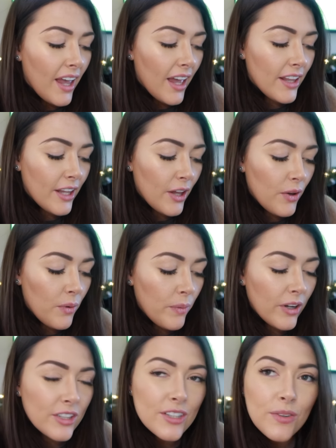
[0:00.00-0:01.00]
and now
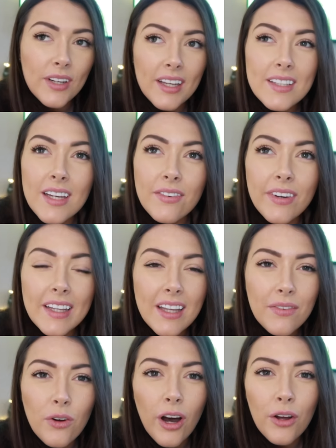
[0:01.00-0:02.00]
we are just going to get stuff ready.
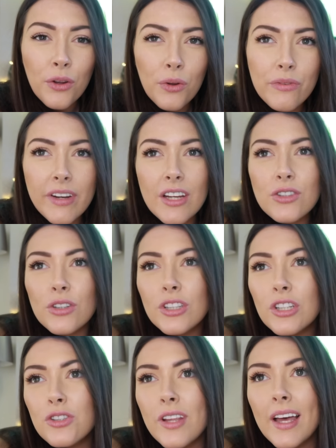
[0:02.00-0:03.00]
I've got a whole fresh
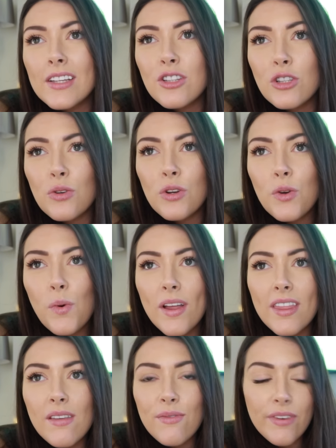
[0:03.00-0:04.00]
order so that is just going to go
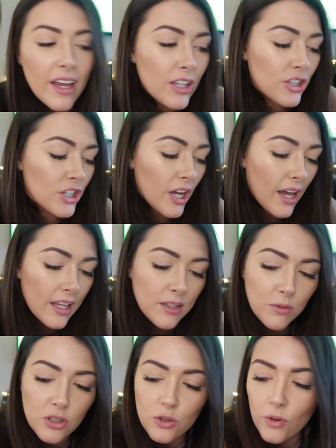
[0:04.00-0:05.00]
in the fridge and
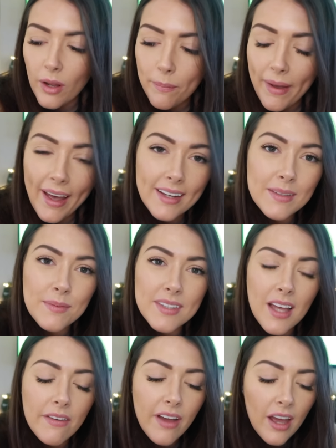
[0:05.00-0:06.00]
we're just going to unpack some
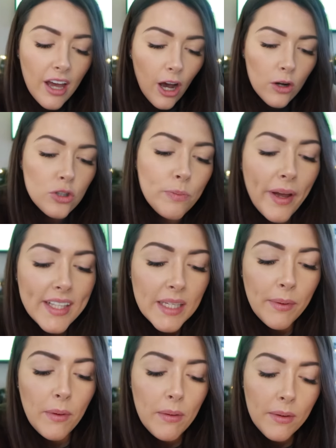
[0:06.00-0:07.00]
stuff. I also picked
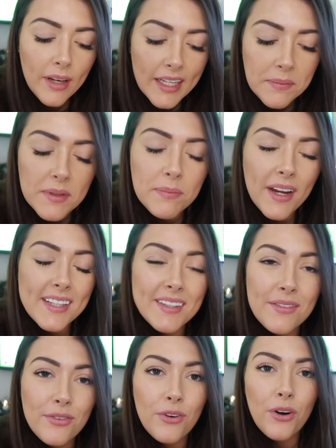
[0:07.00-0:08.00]
up a huge Christmas
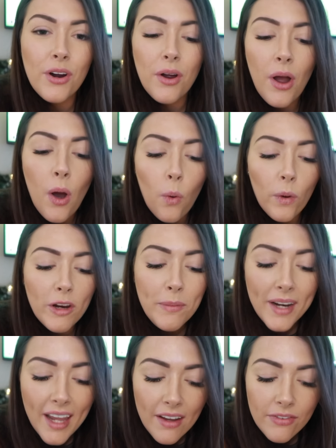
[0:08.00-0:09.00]
present for one of
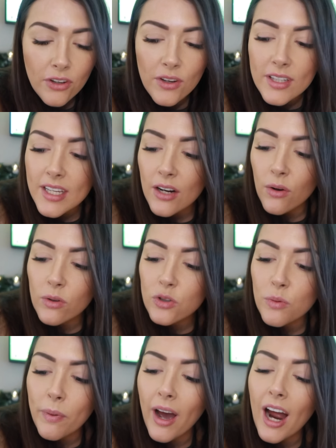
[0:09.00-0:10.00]
my nephews and
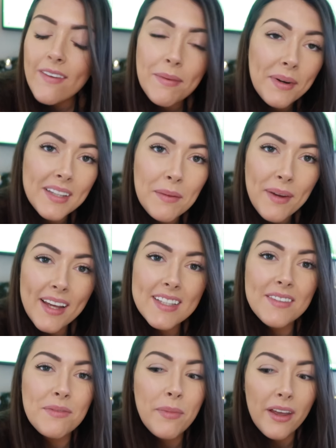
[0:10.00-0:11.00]
also part of a birthday
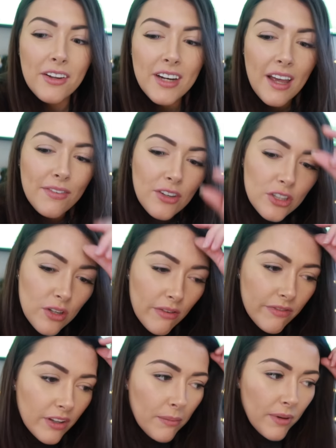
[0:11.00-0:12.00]
present for my other nephew so I'm
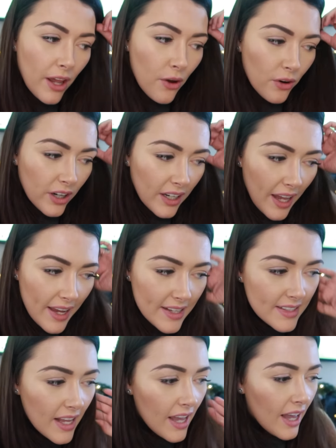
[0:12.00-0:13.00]
feeling pretty
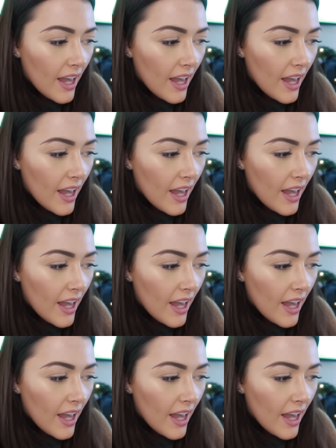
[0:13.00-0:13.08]
organised